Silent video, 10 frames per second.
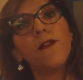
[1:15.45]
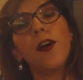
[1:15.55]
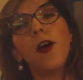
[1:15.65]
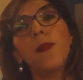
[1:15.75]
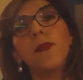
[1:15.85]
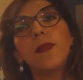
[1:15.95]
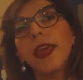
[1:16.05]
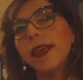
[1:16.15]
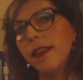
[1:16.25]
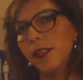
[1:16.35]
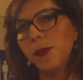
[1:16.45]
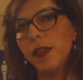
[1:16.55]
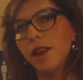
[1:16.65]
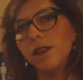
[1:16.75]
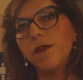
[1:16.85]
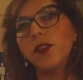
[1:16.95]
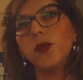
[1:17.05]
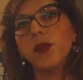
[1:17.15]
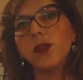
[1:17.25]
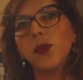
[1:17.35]
from gay, lesbian
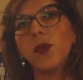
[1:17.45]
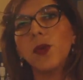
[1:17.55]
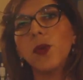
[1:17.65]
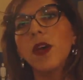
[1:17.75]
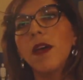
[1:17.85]
individuals who